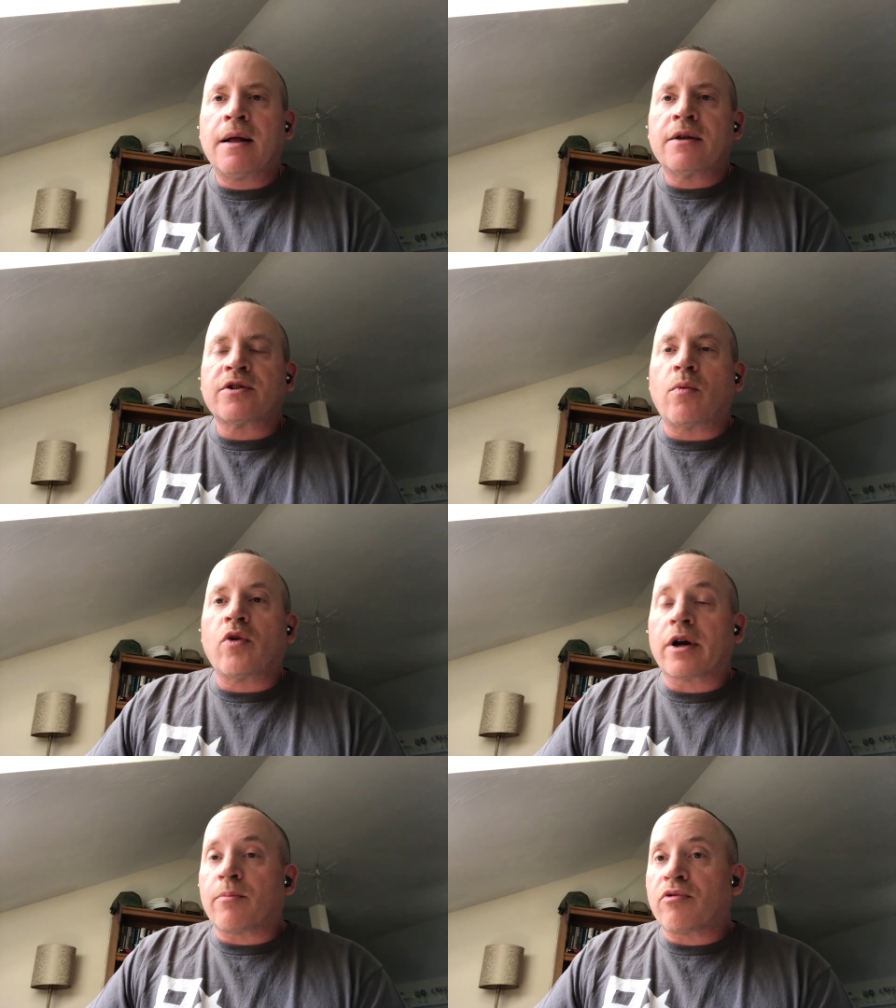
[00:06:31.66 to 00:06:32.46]
some
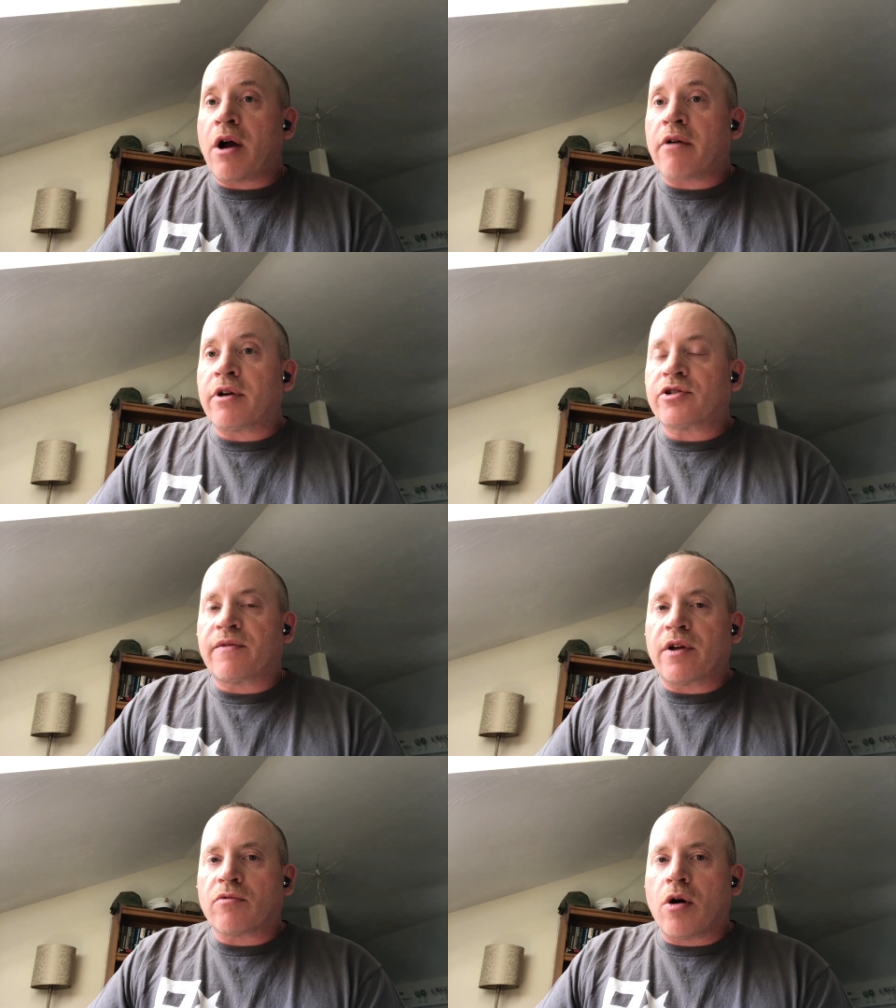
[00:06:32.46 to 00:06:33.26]
work in progress of
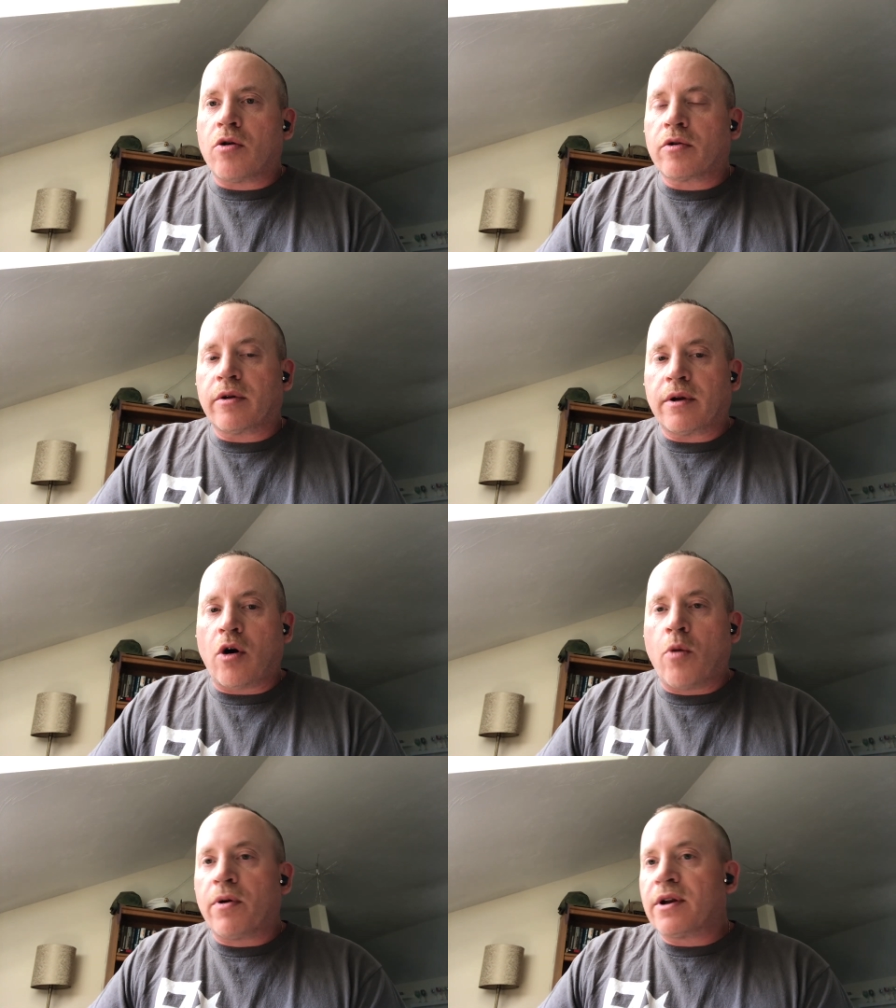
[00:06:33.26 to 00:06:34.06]
their own and
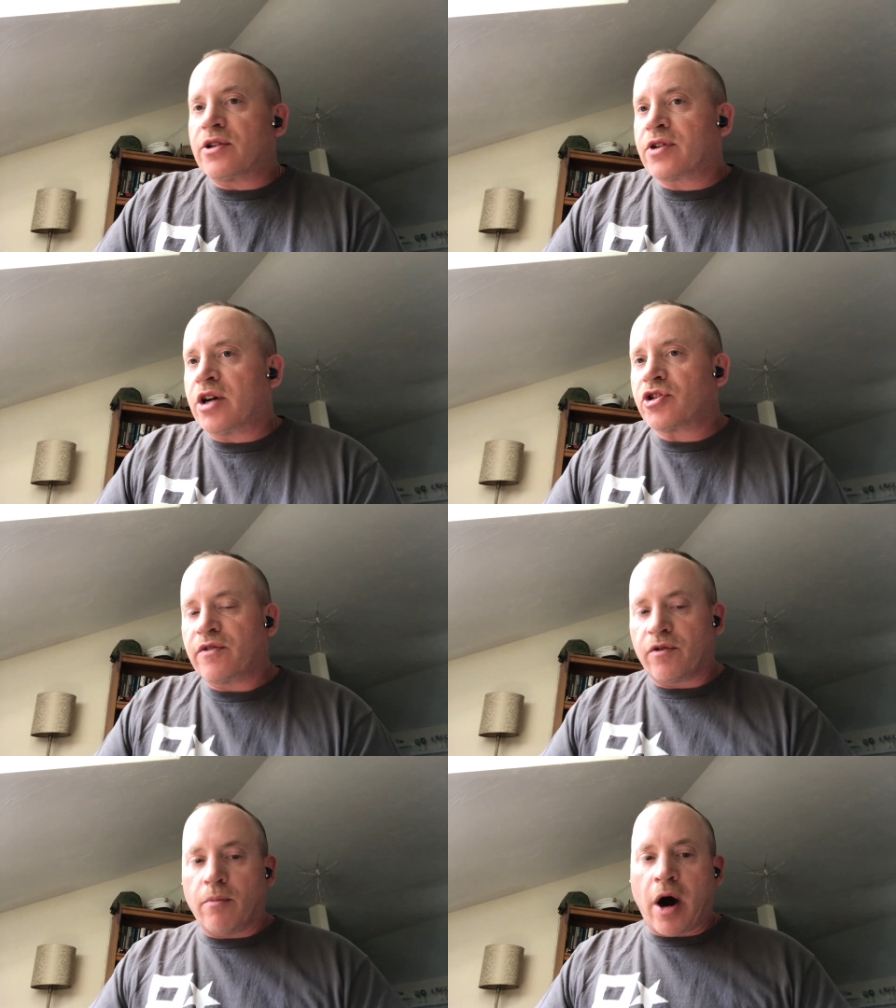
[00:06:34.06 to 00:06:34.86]
open discussion
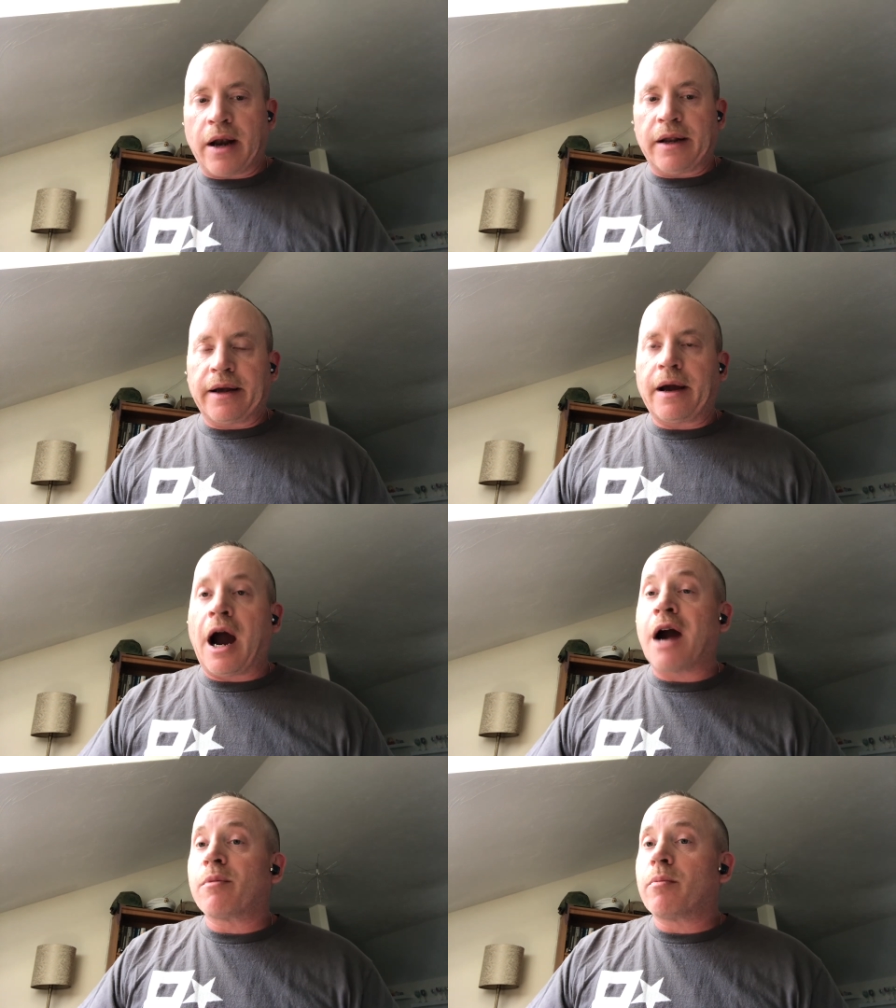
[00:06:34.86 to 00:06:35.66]
for modeling,
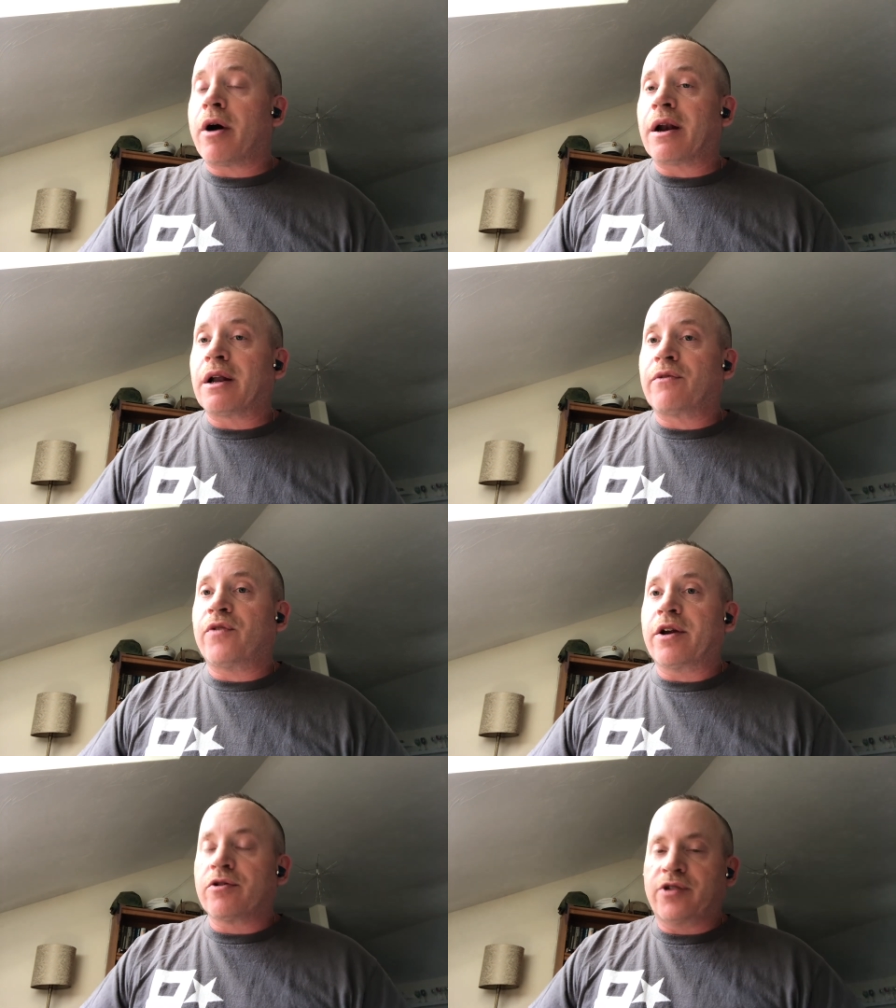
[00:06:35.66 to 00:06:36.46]
armor modeling,
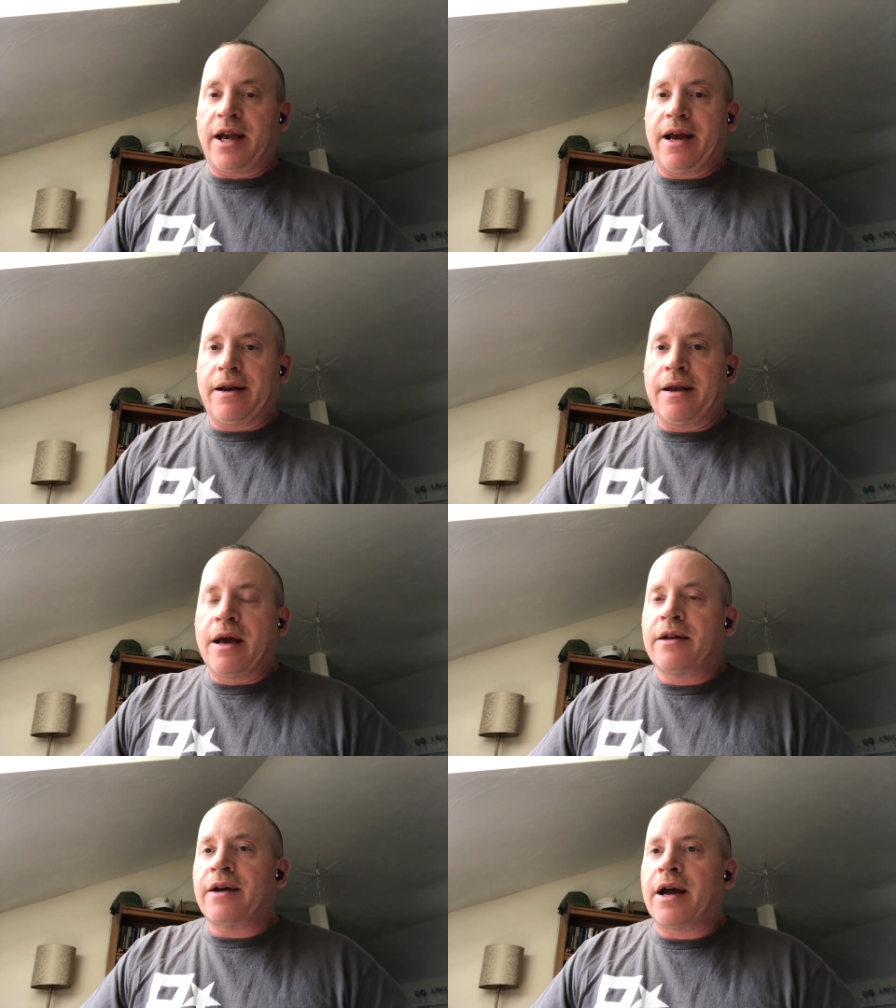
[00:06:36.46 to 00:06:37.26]
figures, and
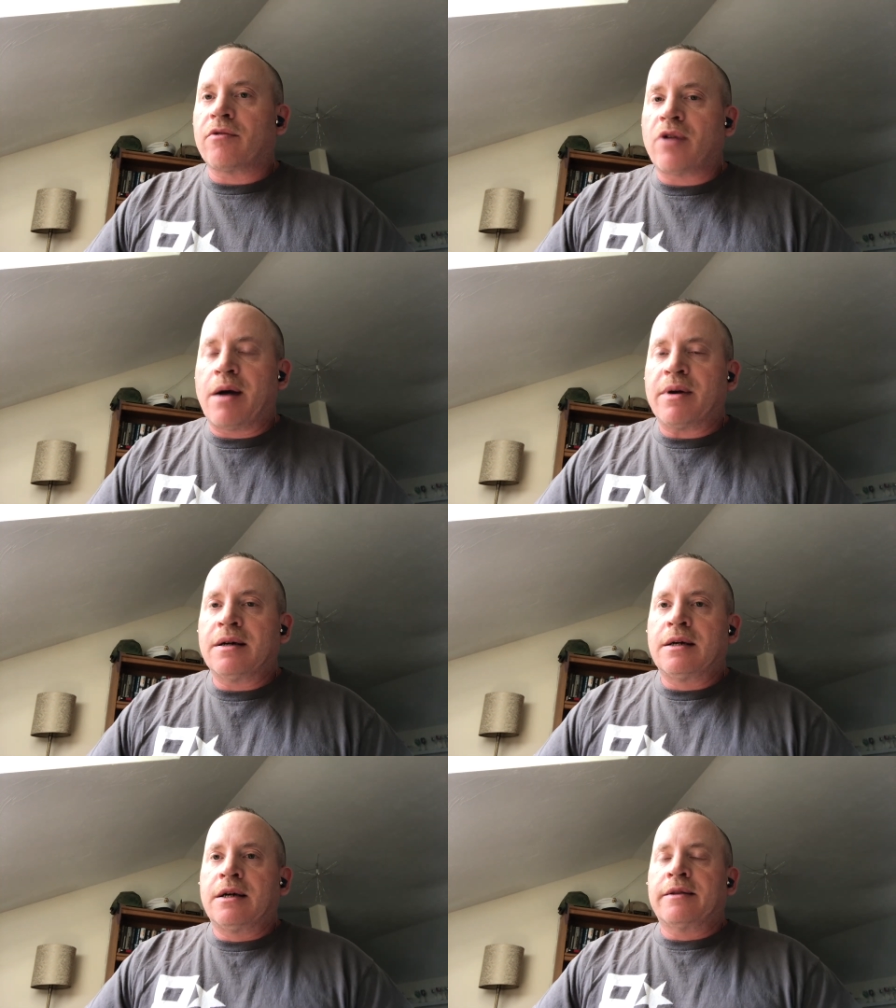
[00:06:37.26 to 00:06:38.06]
diorama.
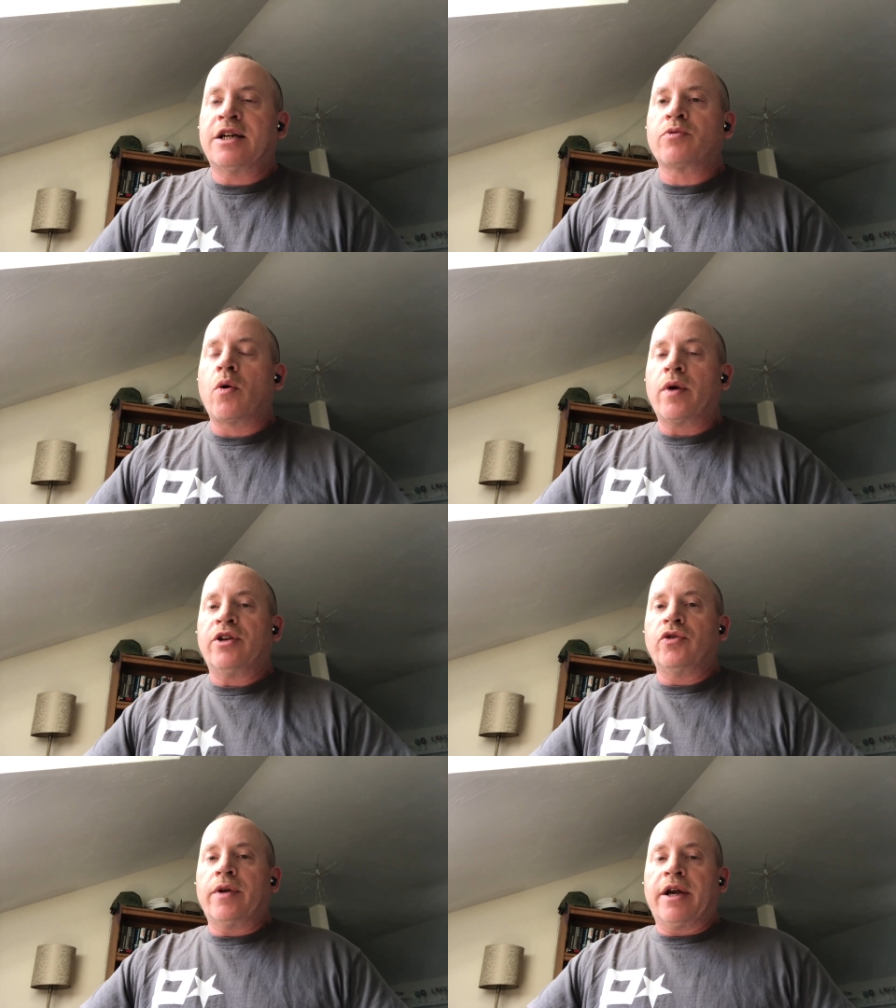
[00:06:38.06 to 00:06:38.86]
That's what we
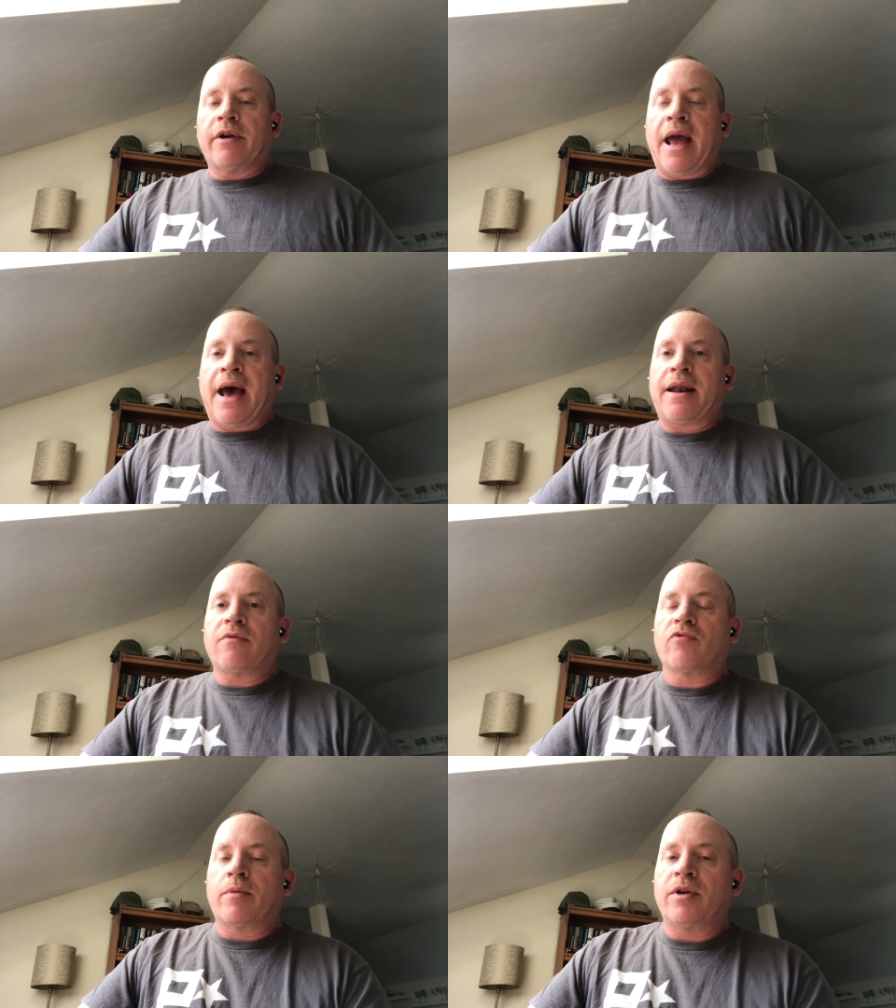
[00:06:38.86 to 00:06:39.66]
do here at
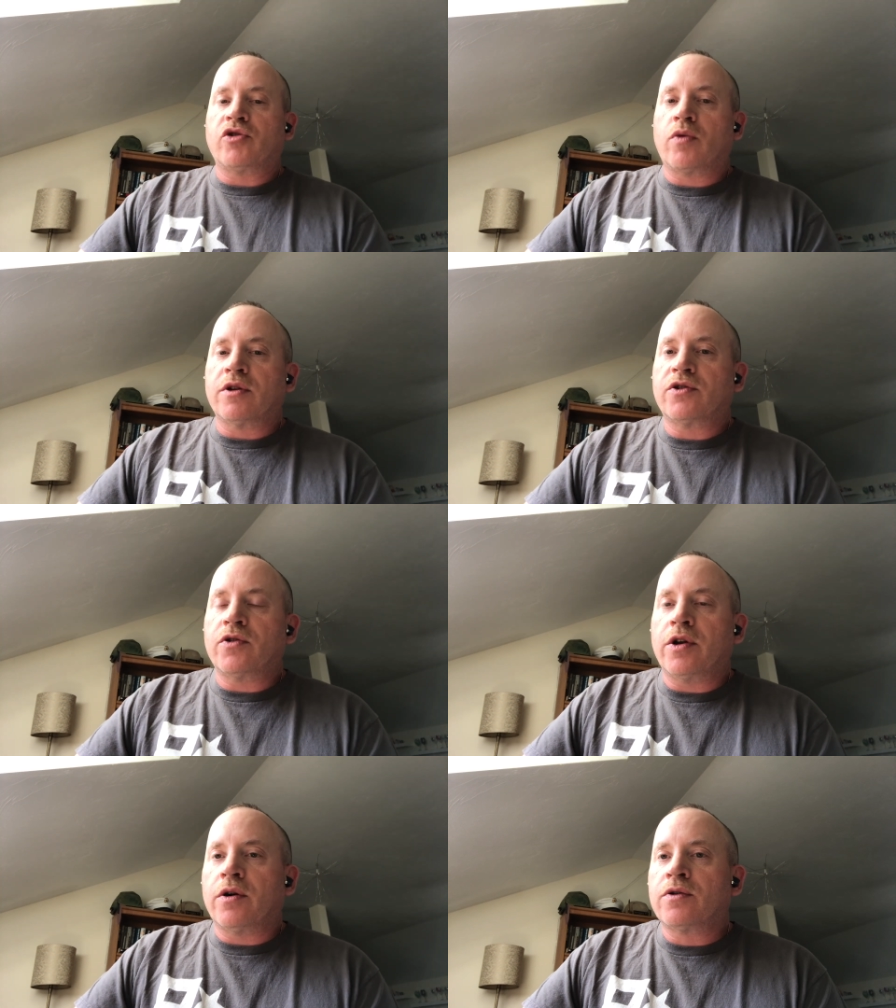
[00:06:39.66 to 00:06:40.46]
Red Beach One
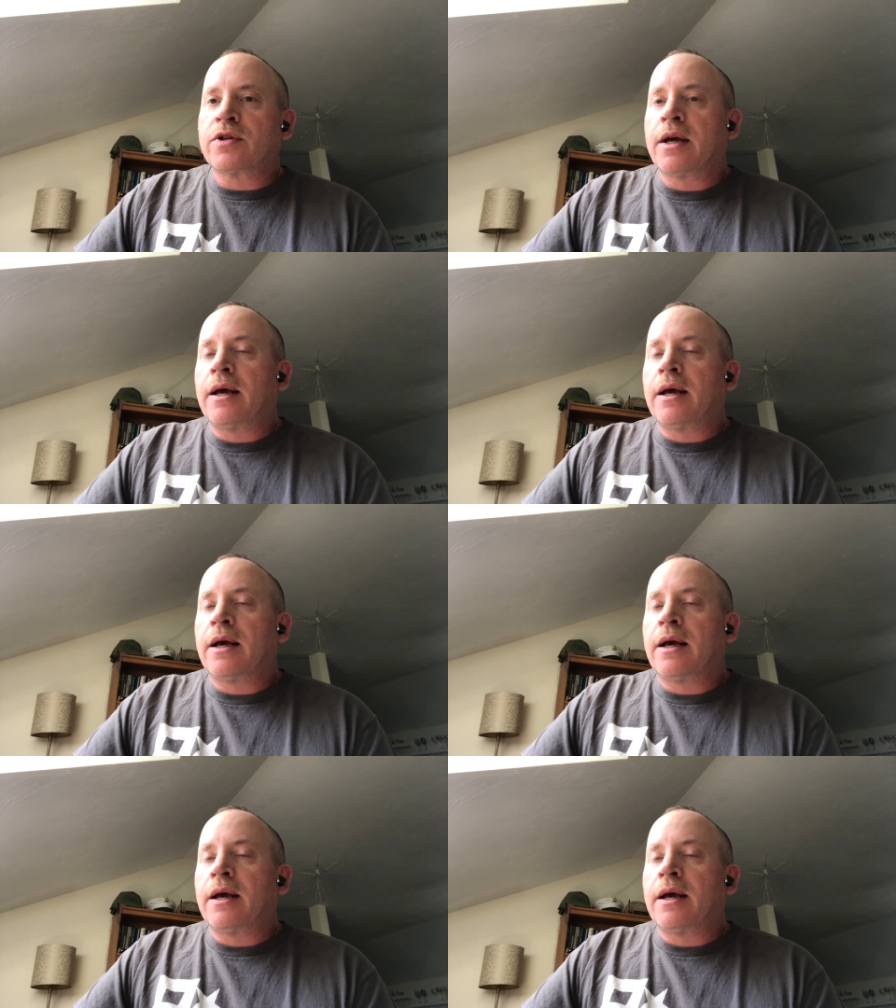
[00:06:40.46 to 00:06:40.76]
Studios.